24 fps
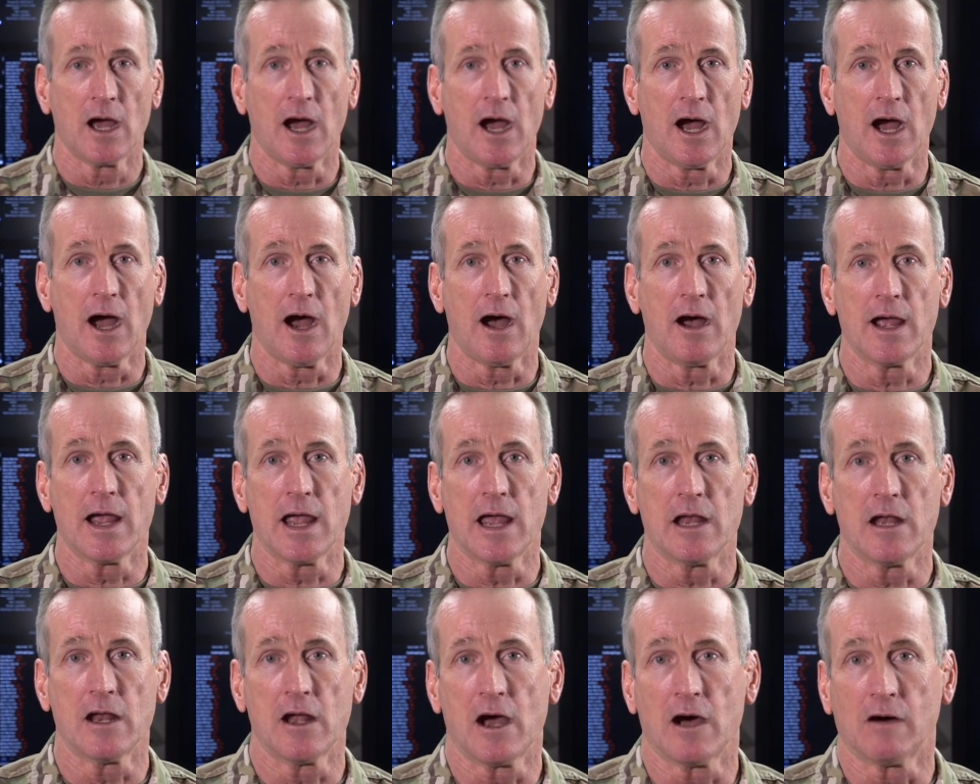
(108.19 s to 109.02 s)
uh,
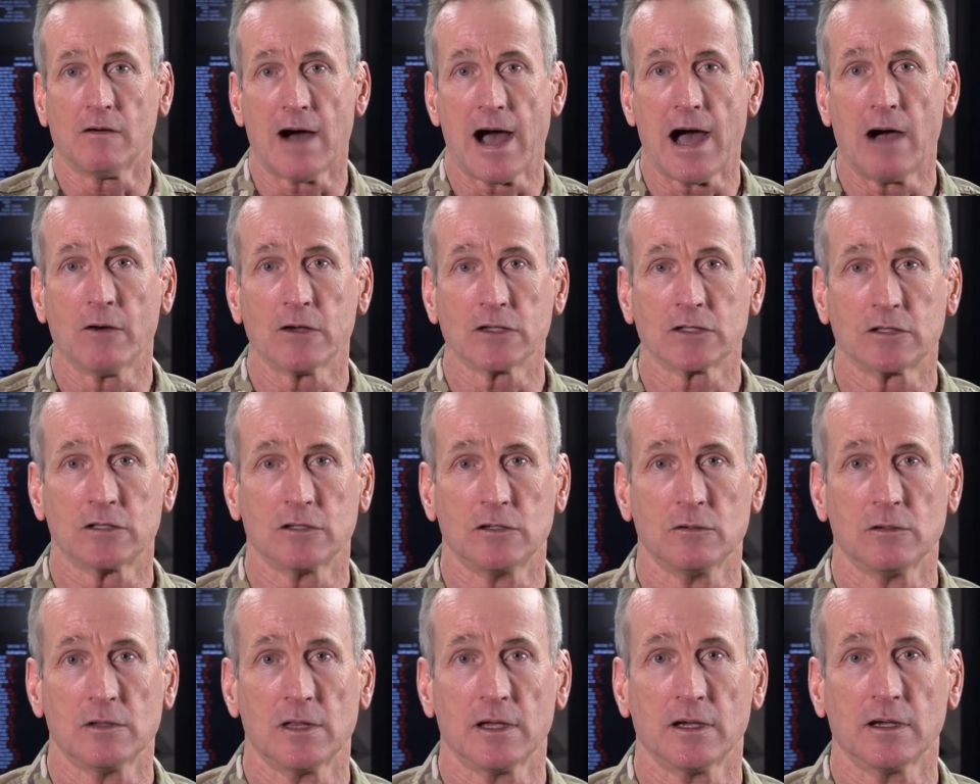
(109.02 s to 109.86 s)
and allow us to
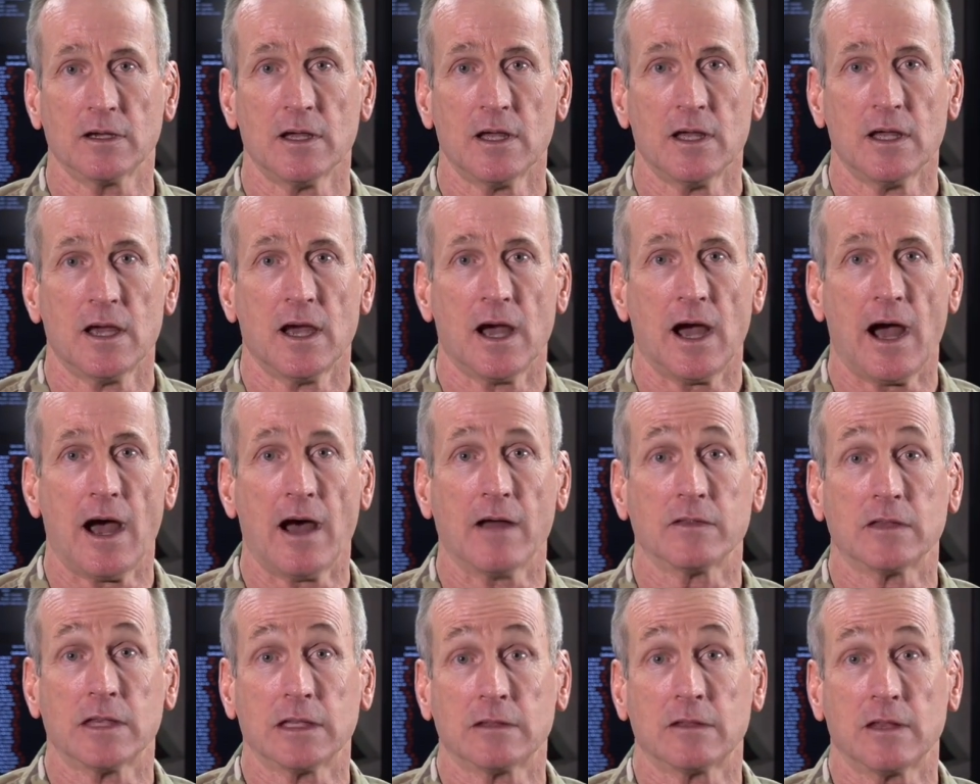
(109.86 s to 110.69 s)
do the,
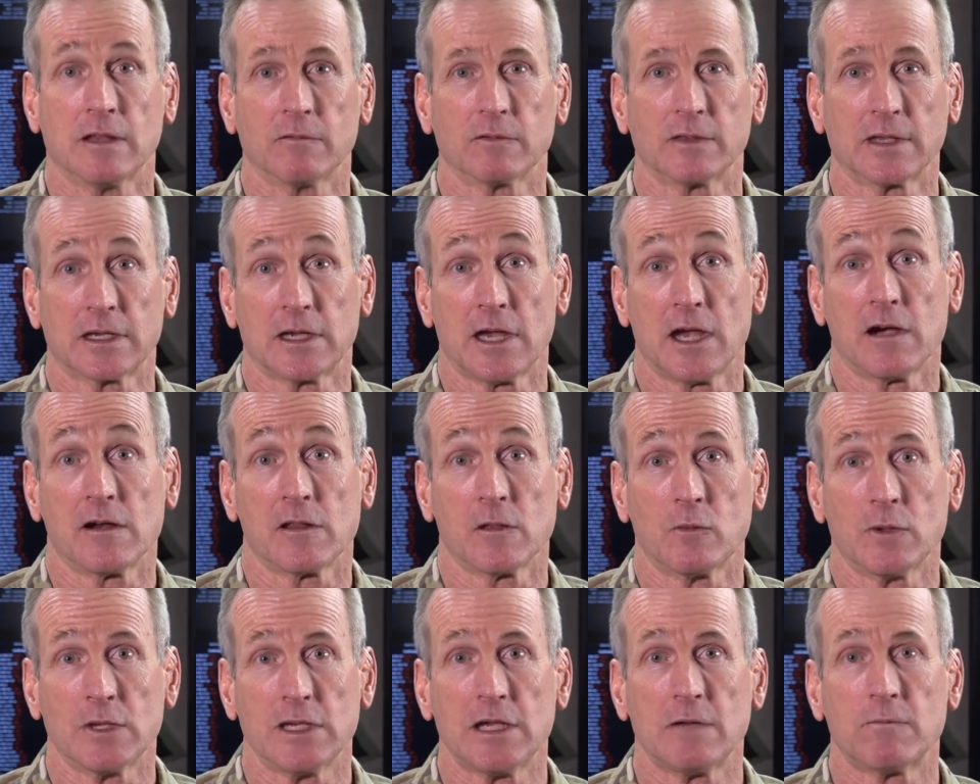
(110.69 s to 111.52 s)
uh, the, the, the, care
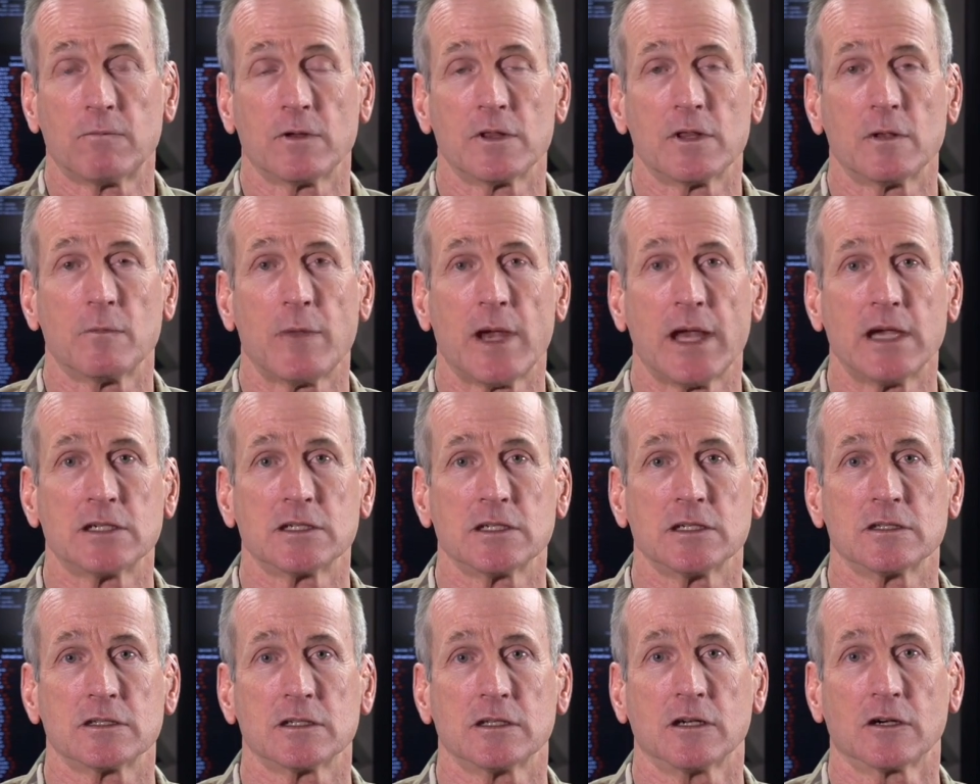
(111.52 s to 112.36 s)
that we need for the
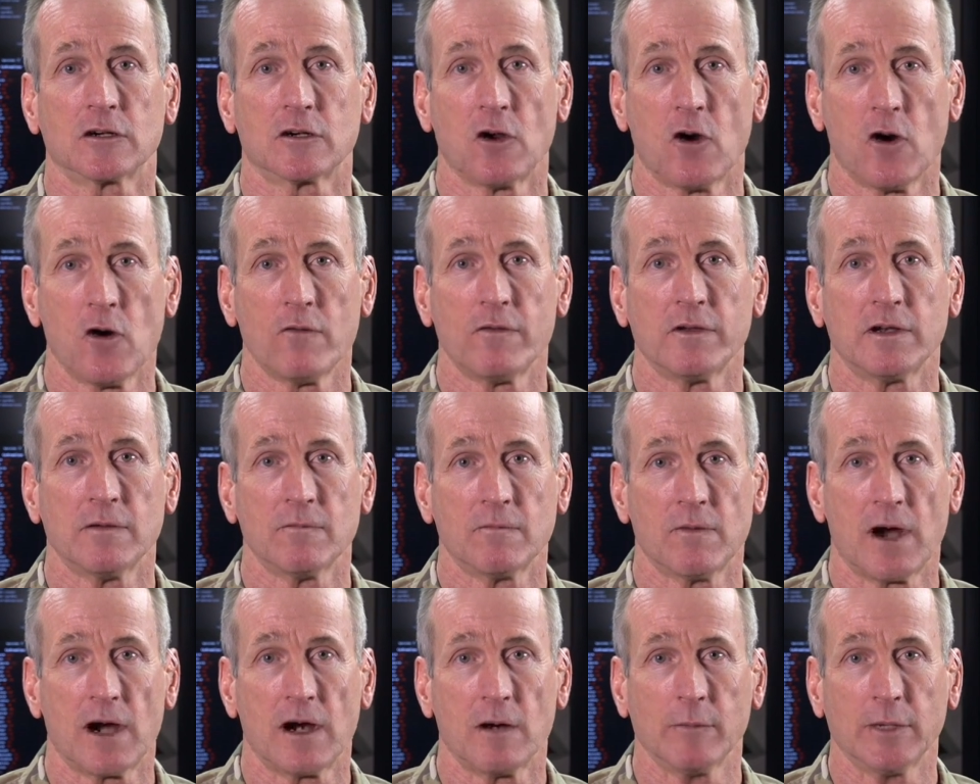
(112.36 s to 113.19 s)
patients in a COVID
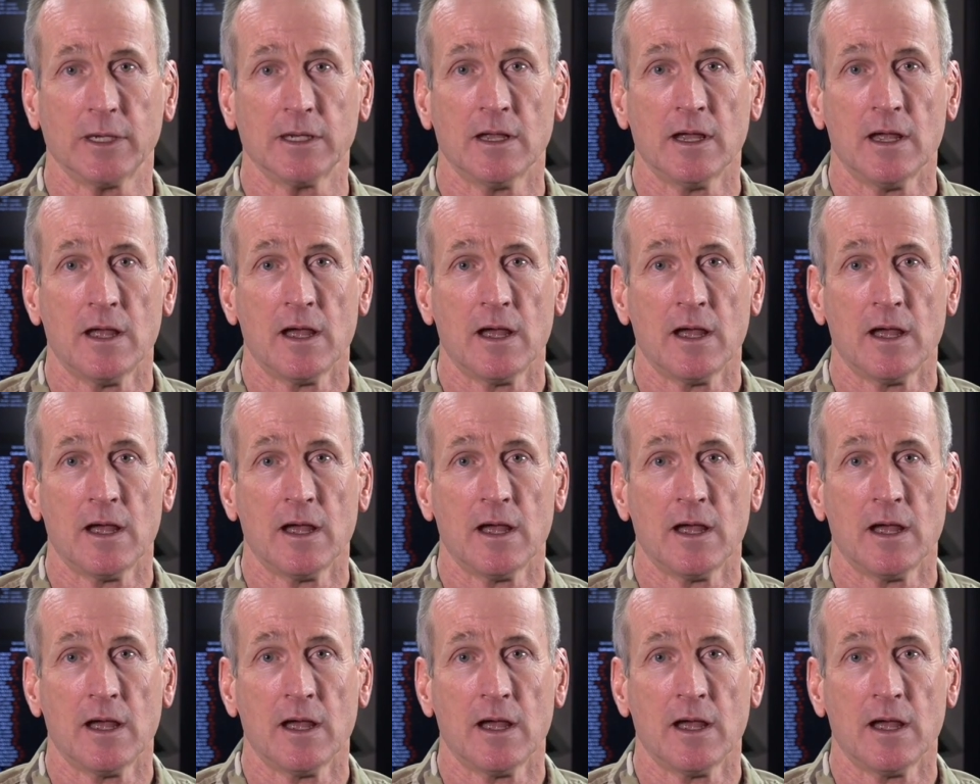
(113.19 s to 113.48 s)
environment,